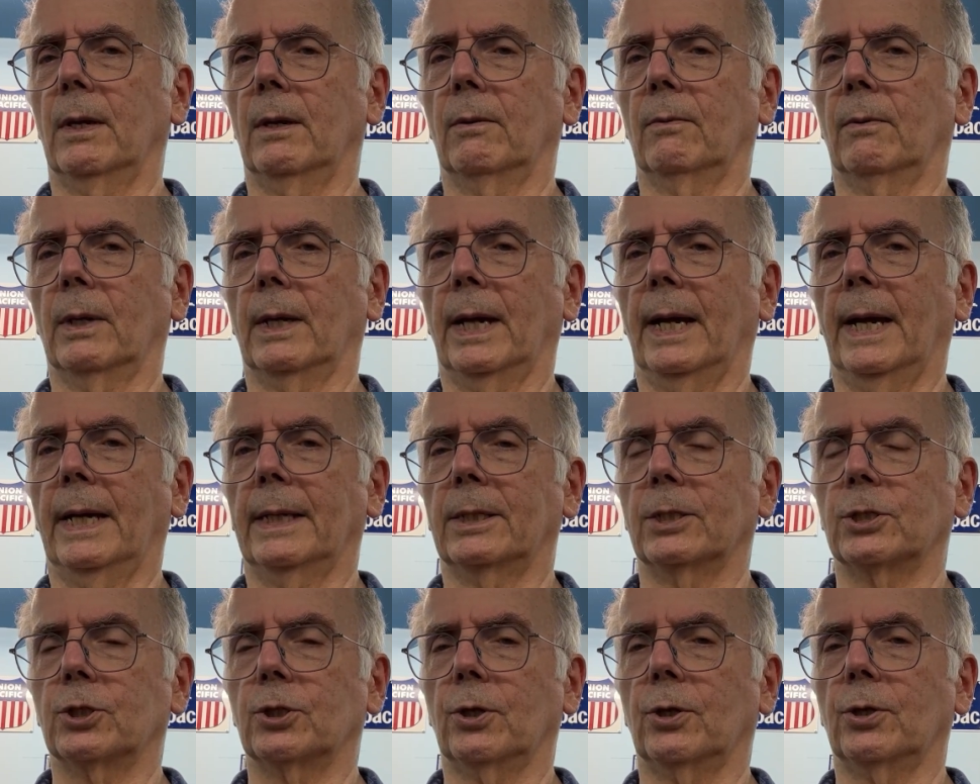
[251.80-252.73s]
when I had
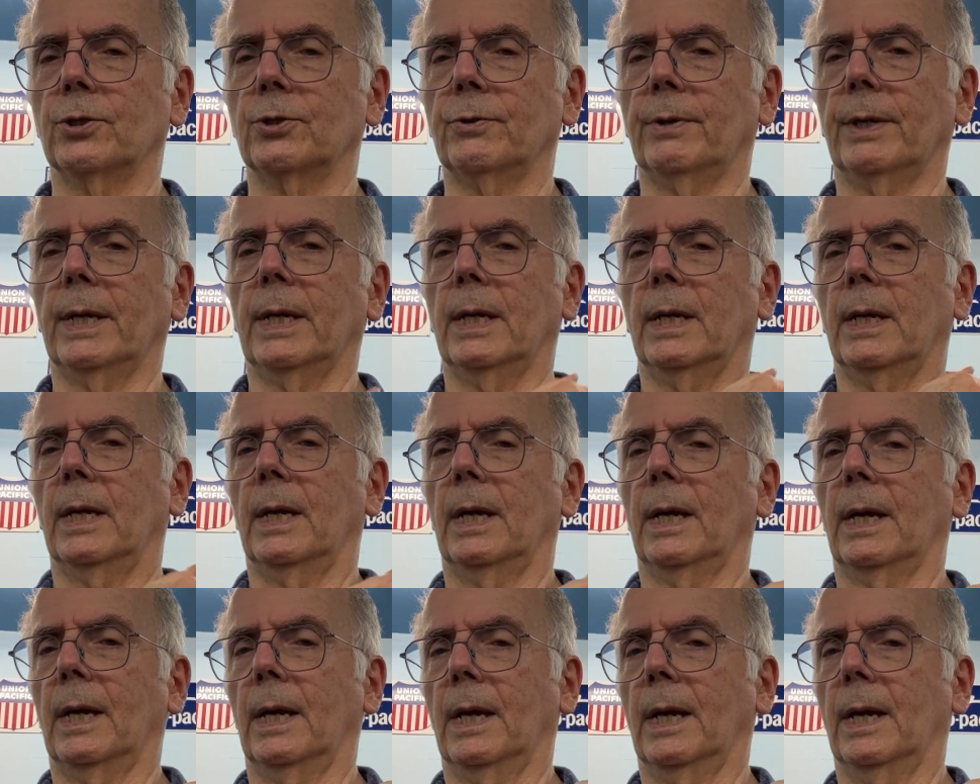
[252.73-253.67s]
the surgery,
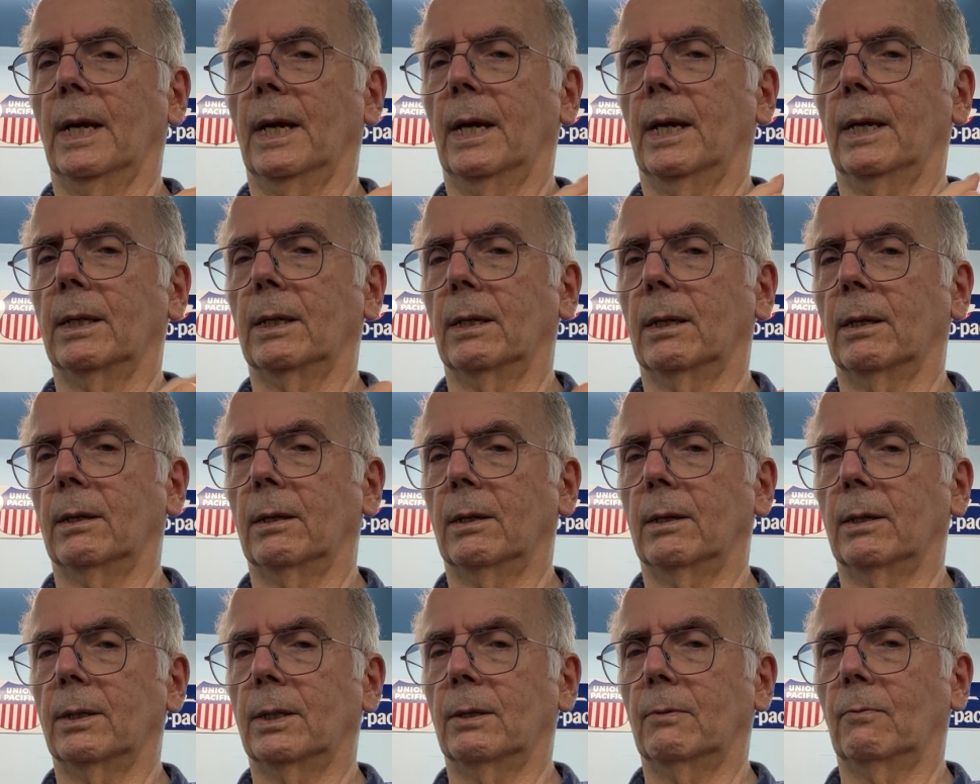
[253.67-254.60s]
and
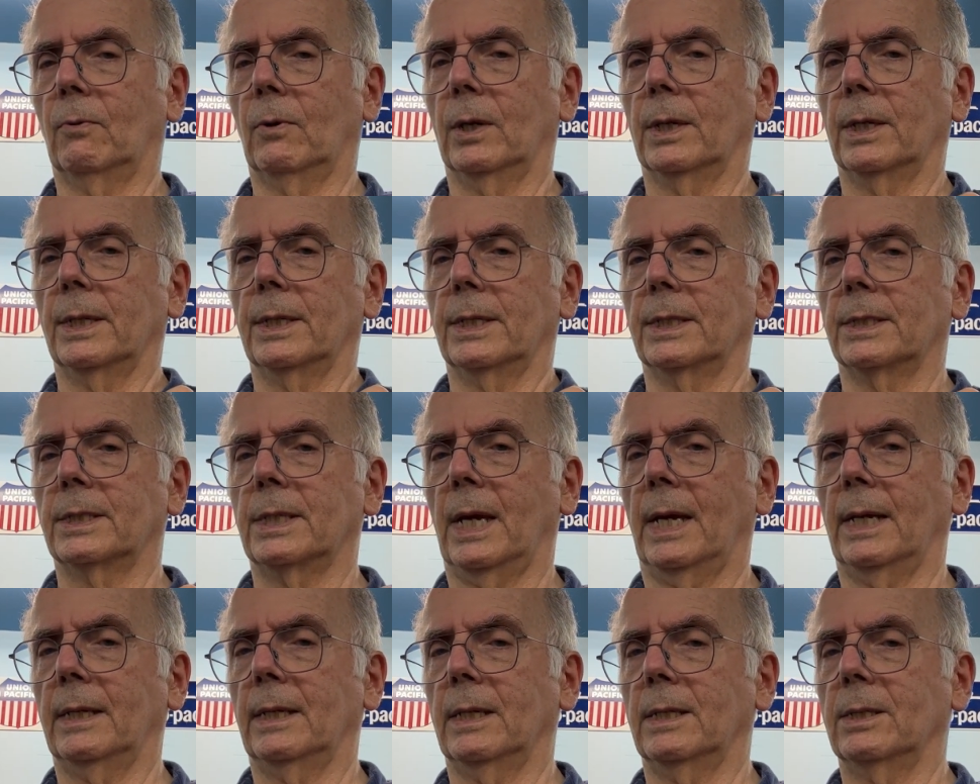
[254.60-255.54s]
the, one of the
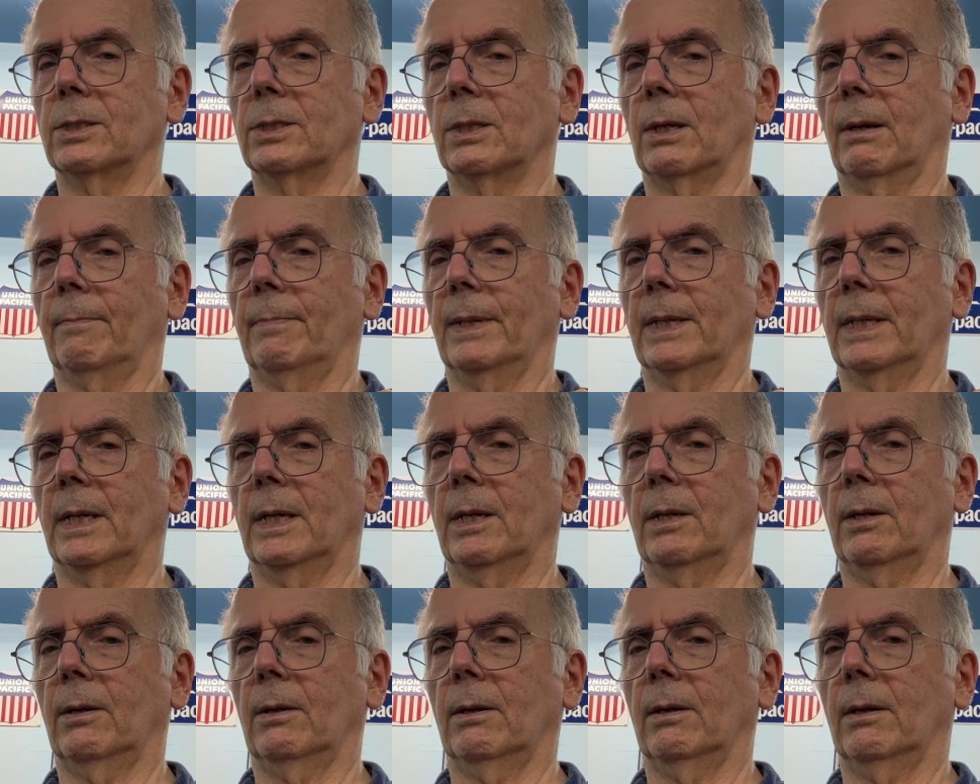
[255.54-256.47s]
tendons up in
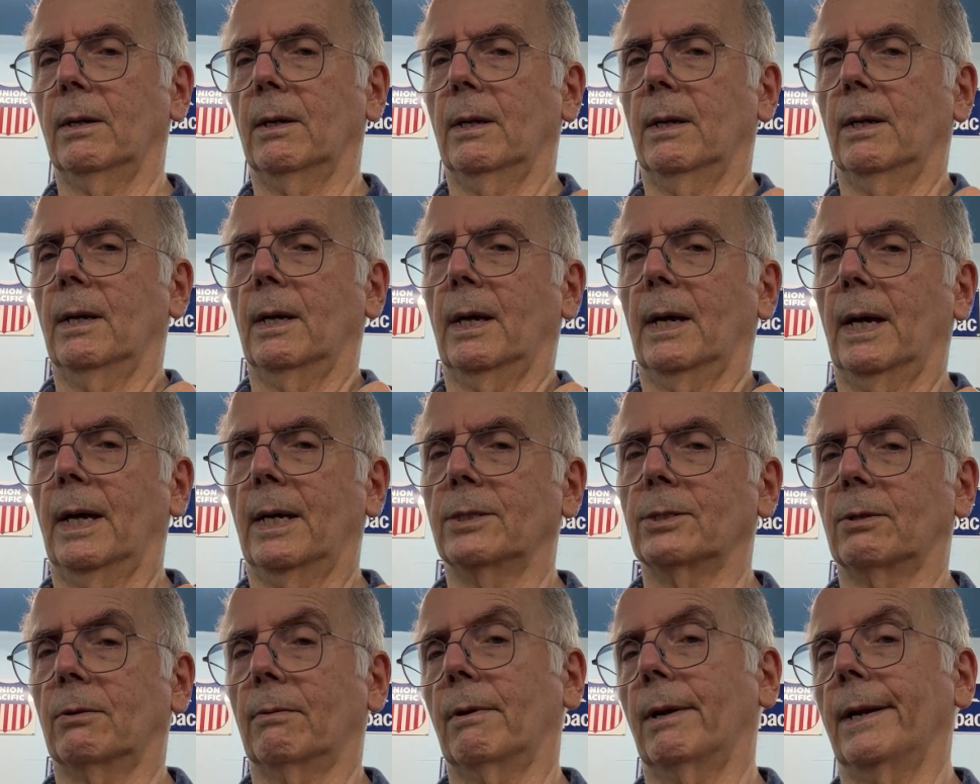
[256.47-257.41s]
here
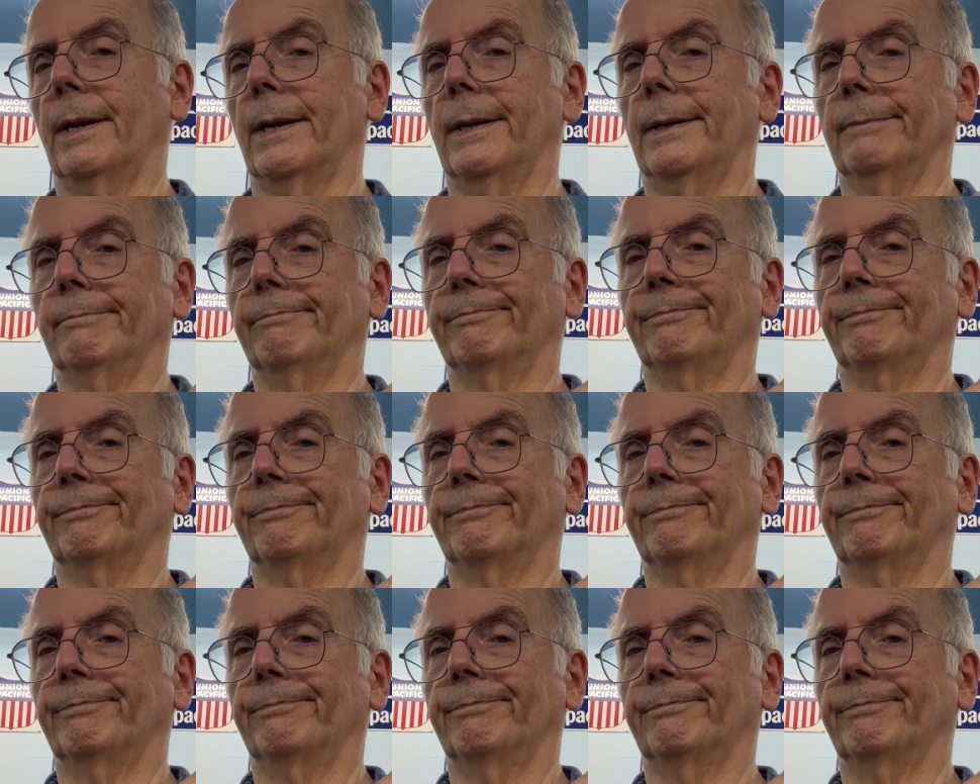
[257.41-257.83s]
has already